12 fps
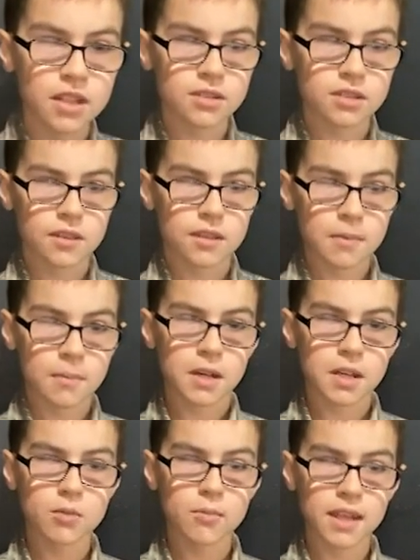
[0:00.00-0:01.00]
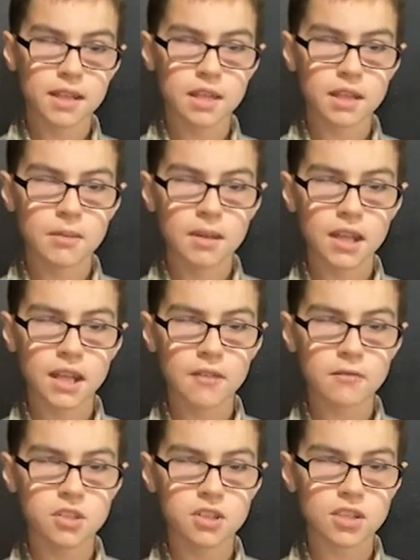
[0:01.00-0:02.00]
to the company who made them, and they
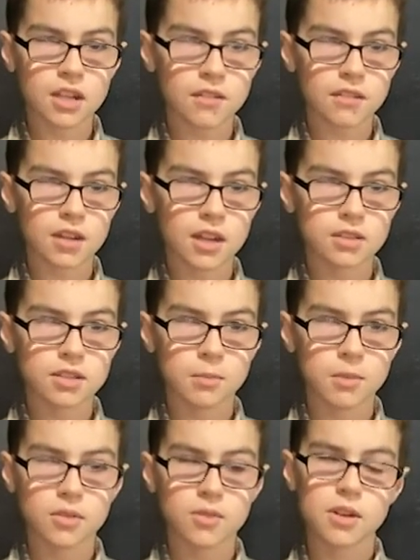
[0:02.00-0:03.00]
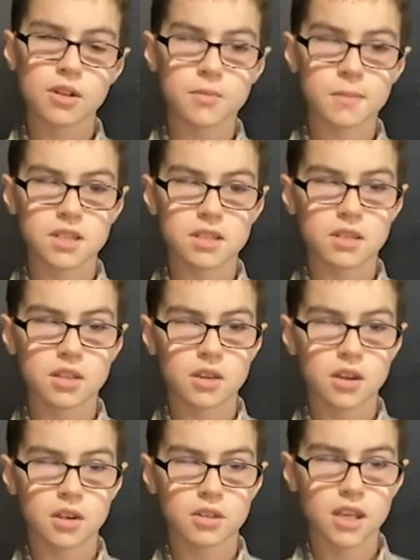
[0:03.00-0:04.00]
offered to send us some of the critical pieces of the
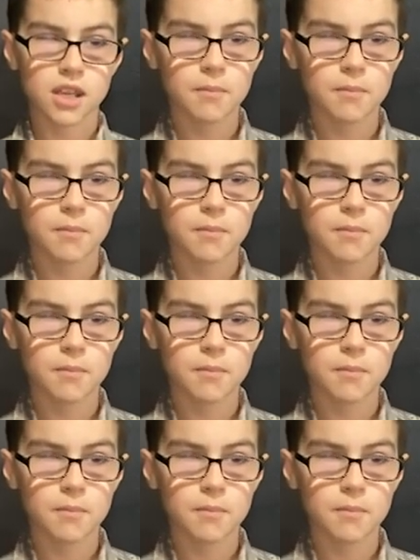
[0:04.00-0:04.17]
cards in